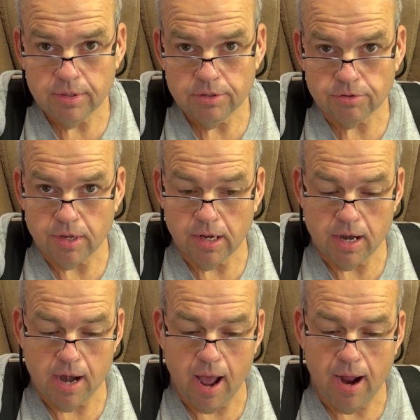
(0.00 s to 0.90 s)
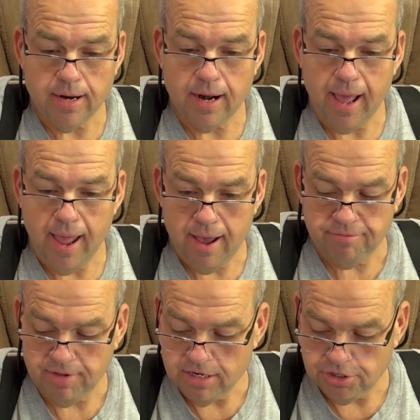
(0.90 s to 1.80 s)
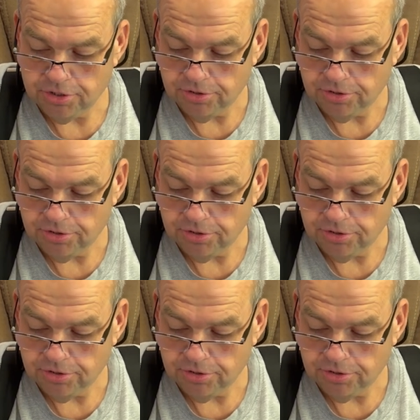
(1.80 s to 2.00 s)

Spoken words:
So you get 9.5 inches